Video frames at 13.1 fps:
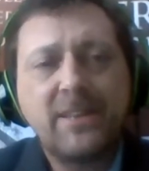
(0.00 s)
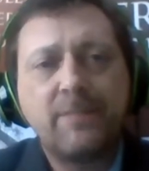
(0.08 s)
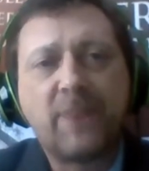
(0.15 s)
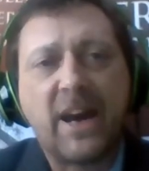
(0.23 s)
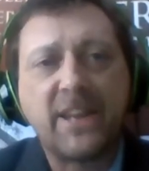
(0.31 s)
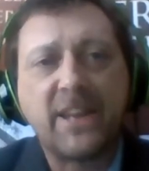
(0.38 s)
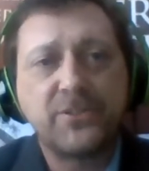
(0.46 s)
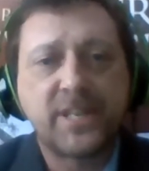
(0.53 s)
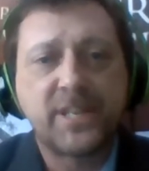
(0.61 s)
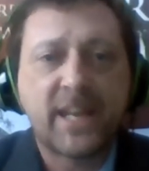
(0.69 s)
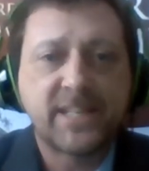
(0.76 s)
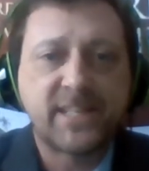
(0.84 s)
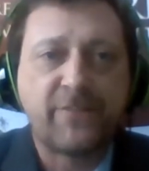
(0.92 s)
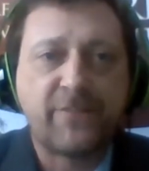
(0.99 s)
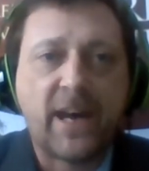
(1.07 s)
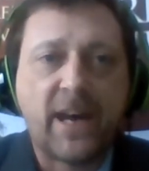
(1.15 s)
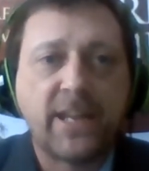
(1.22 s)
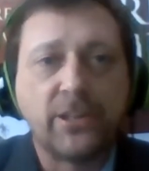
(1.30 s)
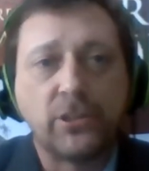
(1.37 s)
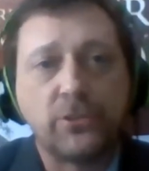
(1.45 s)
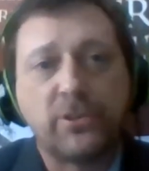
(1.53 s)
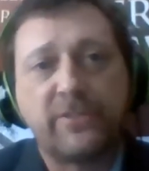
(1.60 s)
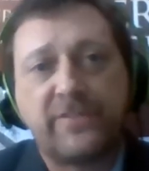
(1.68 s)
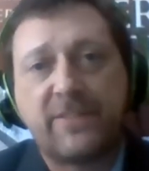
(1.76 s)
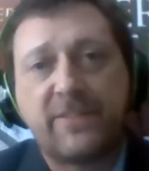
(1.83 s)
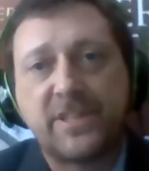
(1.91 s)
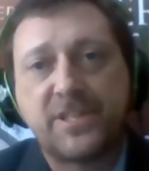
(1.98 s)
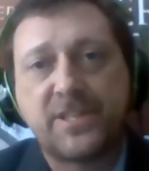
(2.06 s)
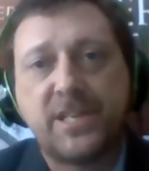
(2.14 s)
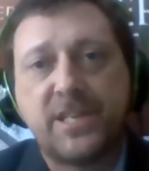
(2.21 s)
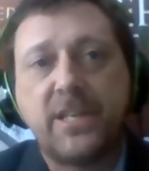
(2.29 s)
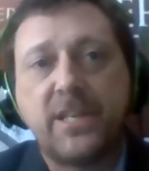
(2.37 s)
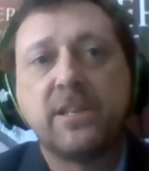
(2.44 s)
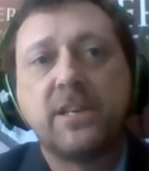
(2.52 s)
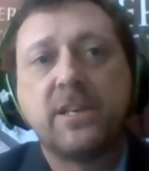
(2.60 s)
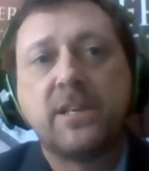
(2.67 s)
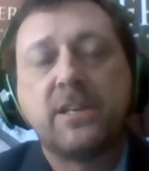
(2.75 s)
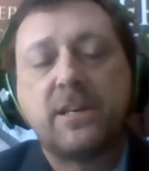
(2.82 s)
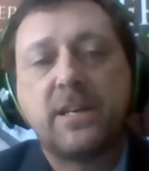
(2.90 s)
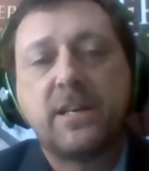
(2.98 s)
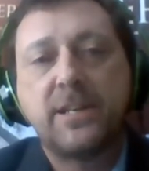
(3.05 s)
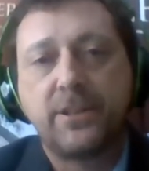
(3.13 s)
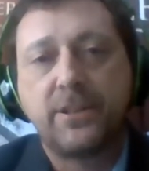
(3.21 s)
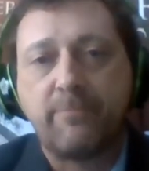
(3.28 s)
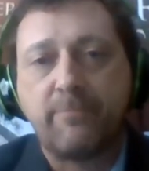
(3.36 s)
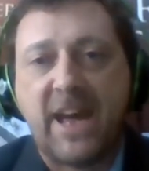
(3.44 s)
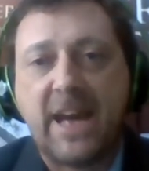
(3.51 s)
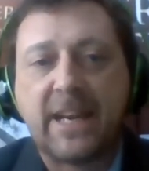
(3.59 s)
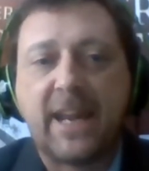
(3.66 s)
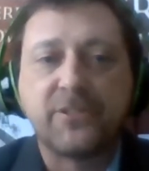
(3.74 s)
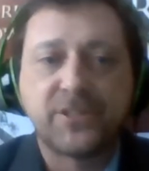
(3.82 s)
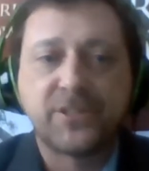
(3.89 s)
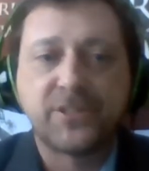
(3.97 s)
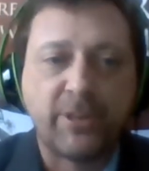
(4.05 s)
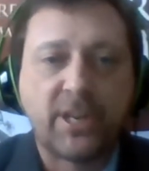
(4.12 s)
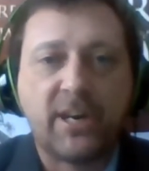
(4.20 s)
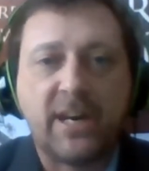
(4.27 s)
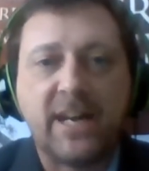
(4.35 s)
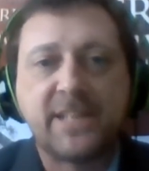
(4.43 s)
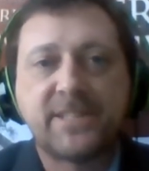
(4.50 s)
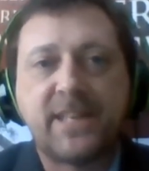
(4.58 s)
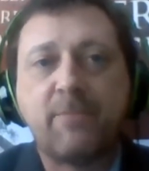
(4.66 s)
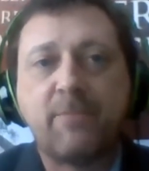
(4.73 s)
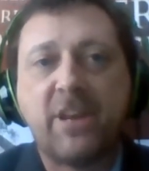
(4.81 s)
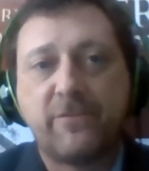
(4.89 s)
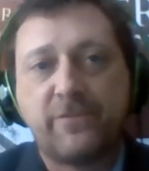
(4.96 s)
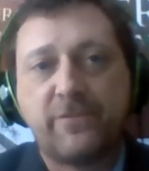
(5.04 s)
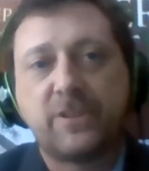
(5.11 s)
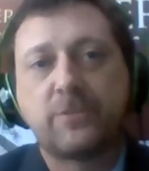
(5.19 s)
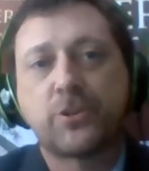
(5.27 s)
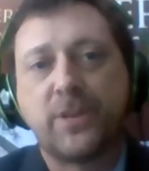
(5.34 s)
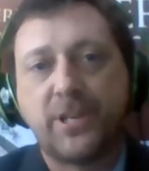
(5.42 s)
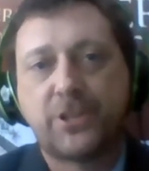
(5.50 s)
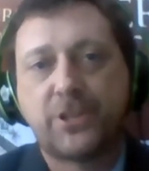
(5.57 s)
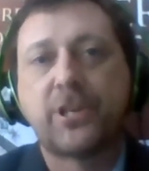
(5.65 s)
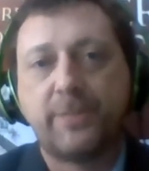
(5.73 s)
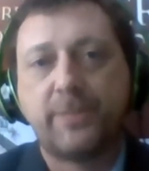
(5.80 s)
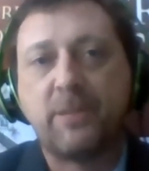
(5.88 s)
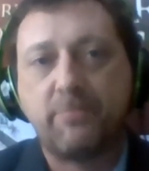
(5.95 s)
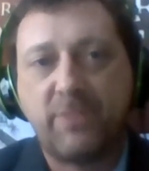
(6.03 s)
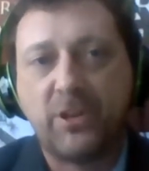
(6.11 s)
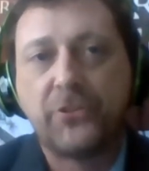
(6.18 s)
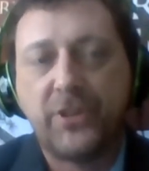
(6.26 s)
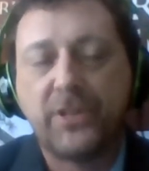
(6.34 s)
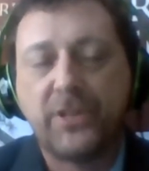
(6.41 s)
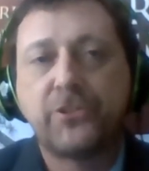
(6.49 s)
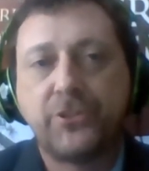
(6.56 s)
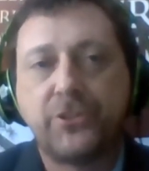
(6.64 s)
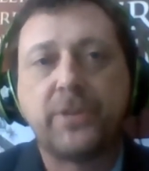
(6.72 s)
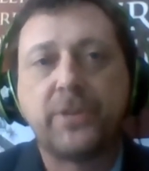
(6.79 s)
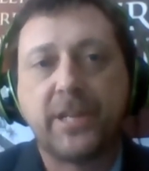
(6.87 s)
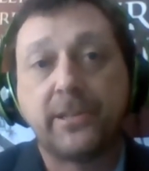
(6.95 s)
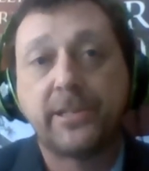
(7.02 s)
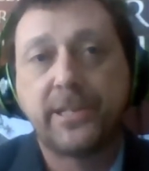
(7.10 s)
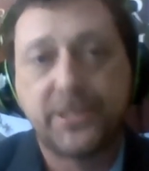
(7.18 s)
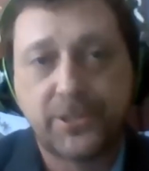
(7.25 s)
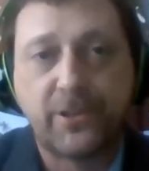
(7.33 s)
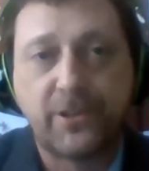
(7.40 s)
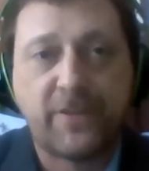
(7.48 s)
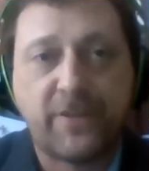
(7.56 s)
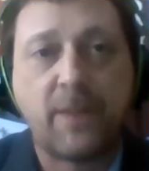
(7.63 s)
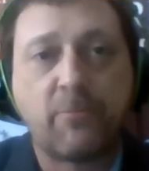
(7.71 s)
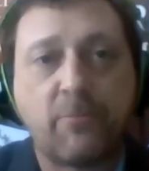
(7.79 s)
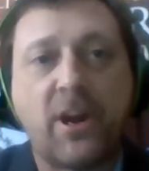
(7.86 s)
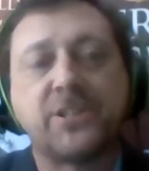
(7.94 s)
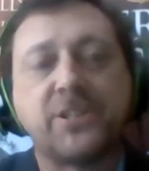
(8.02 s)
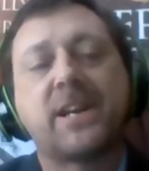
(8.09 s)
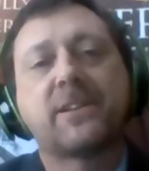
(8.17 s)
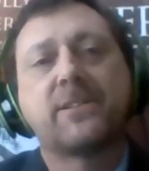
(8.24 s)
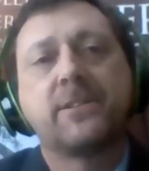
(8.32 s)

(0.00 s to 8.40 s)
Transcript: by using SFI in lieu of FSC, uh, you can back out some of the costs that may have traditionally been built into doing a LEED certified project.